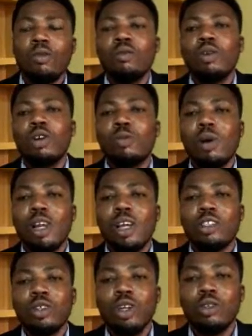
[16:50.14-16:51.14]
one of my
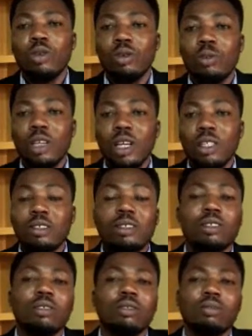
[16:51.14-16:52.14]
lecturers told me that
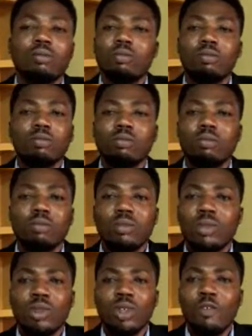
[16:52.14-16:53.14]

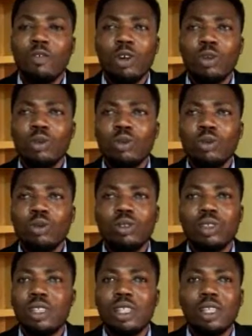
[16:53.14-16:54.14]
you are very good
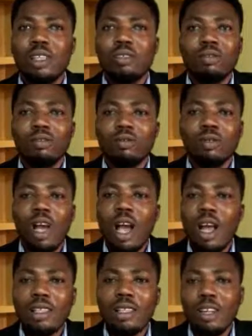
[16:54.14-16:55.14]
in
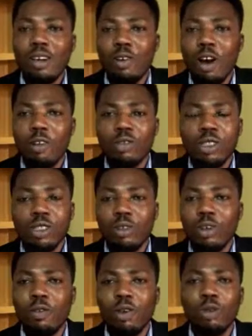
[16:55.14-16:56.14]
art and craft, you
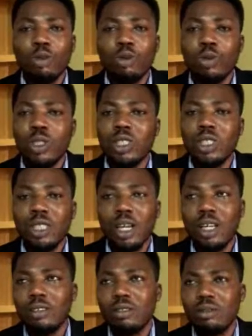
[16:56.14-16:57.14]
are very good with
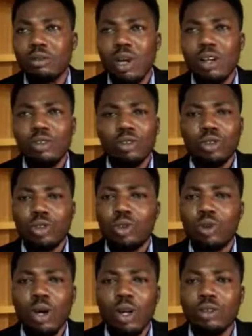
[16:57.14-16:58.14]
design. Why not just
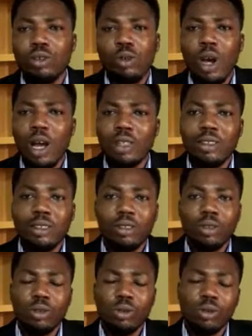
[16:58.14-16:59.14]
go and do art in
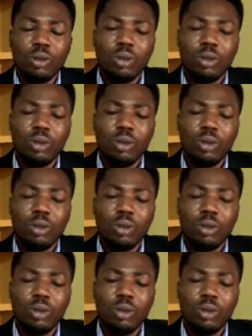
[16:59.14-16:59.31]
school